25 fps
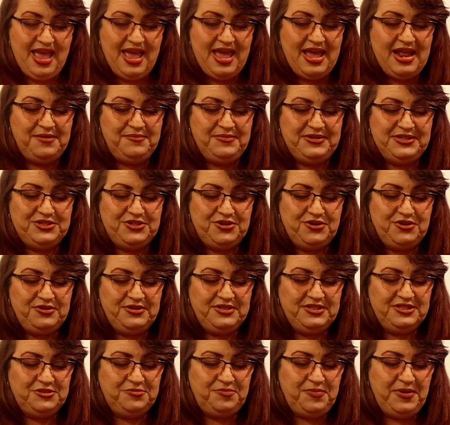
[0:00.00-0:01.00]
And we
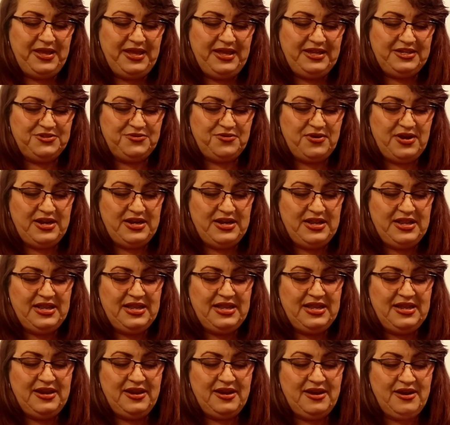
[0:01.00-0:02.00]
turn this page right
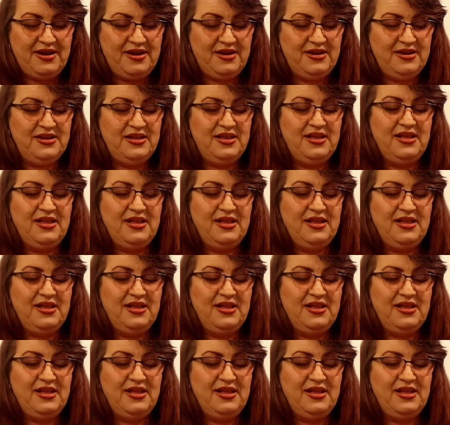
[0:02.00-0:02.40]
here.